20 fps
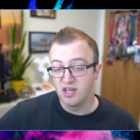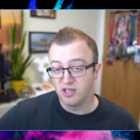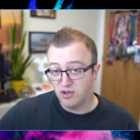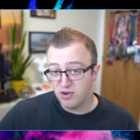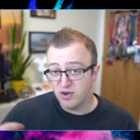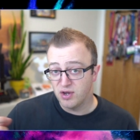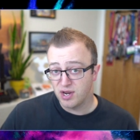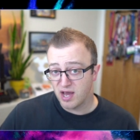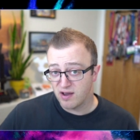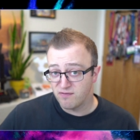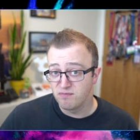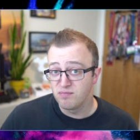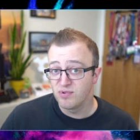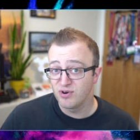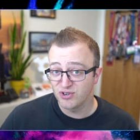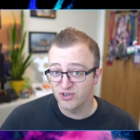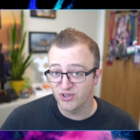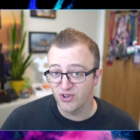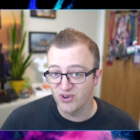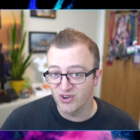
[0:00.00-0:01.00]
you could have
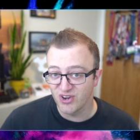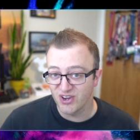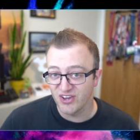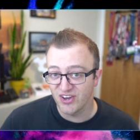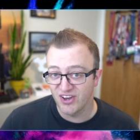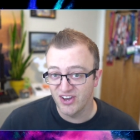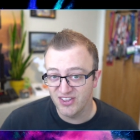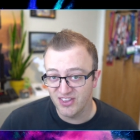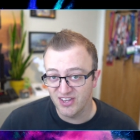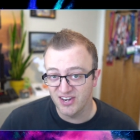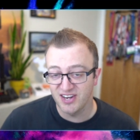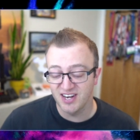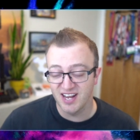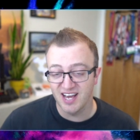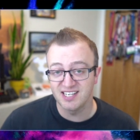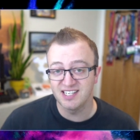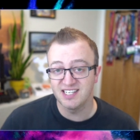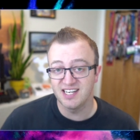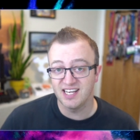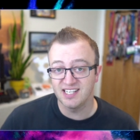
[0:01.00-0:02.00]
much longer than a
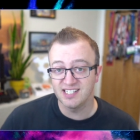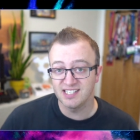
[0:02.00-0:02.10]
90-day